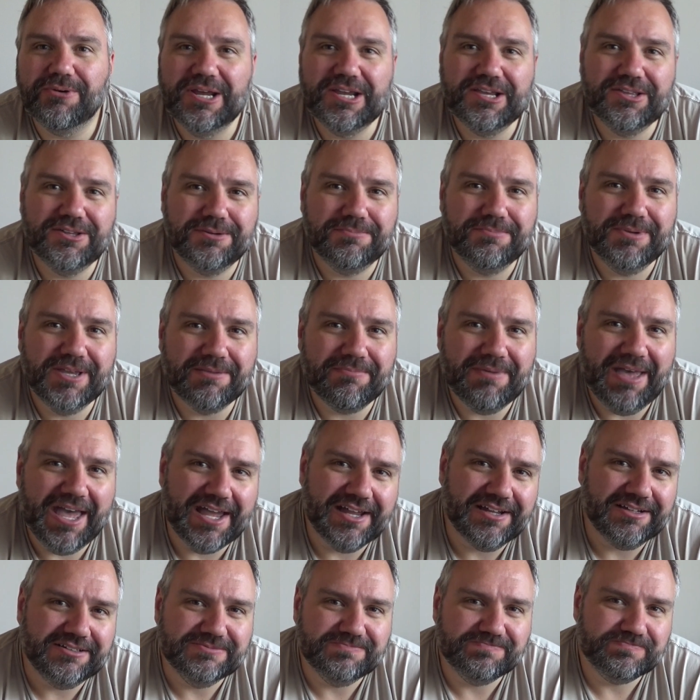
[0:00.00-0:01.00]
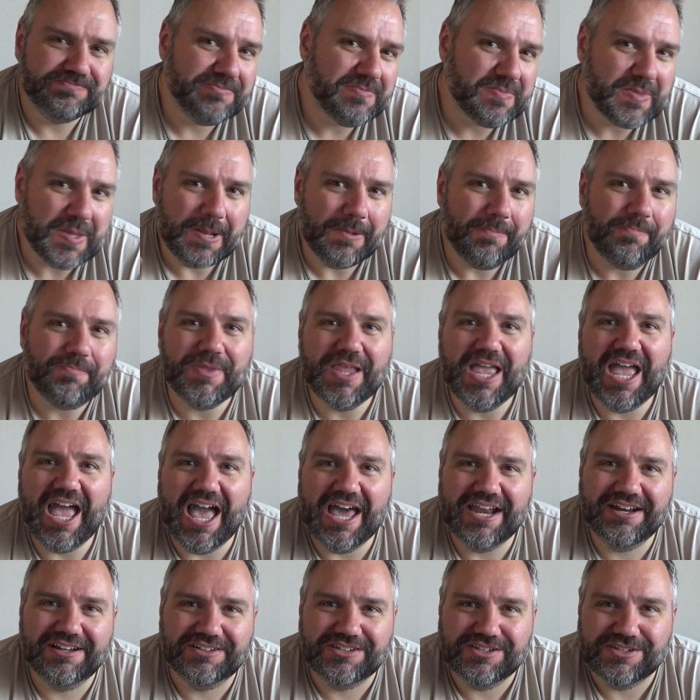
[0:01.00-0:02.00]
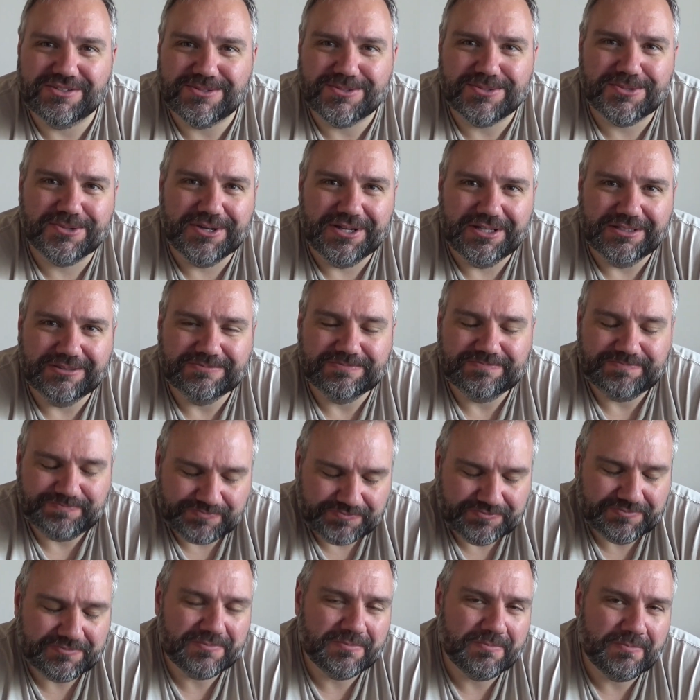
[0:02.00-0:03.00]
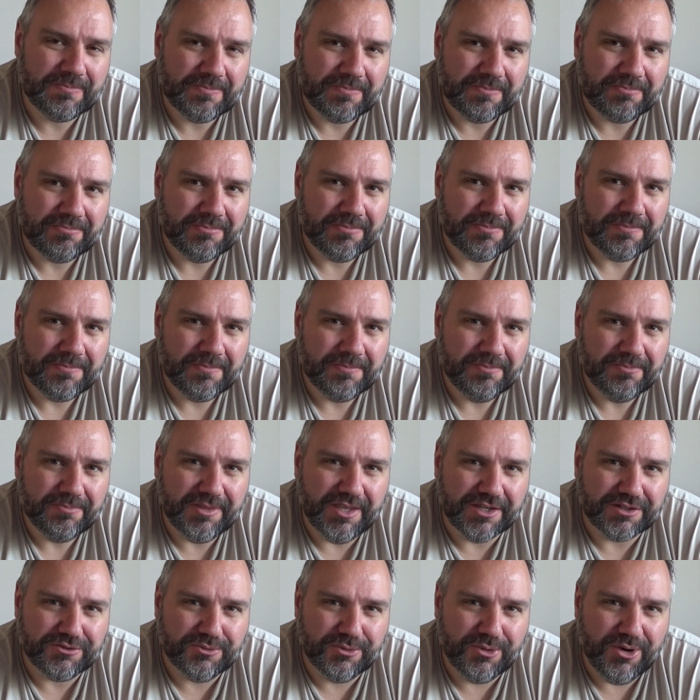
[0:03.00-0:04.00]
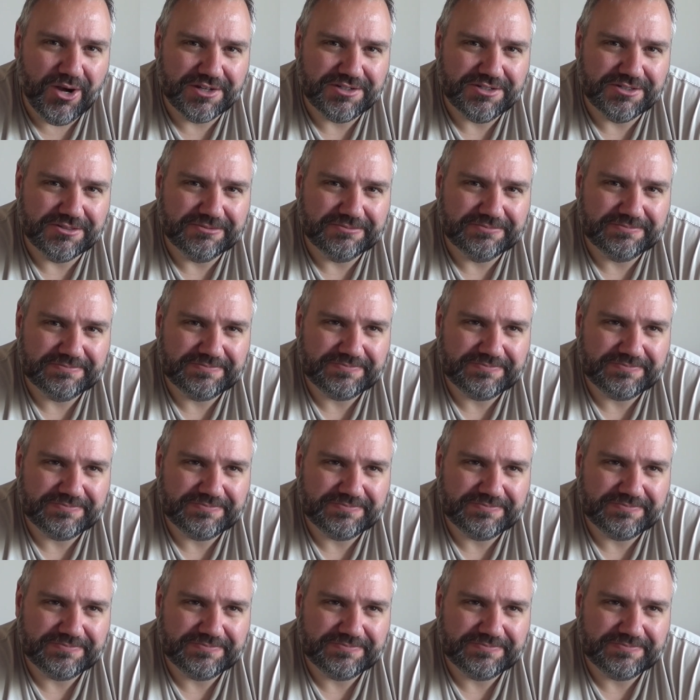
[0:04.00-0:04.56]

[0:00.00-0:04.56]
regular Big Mac, add onions to it. Thanks for watching.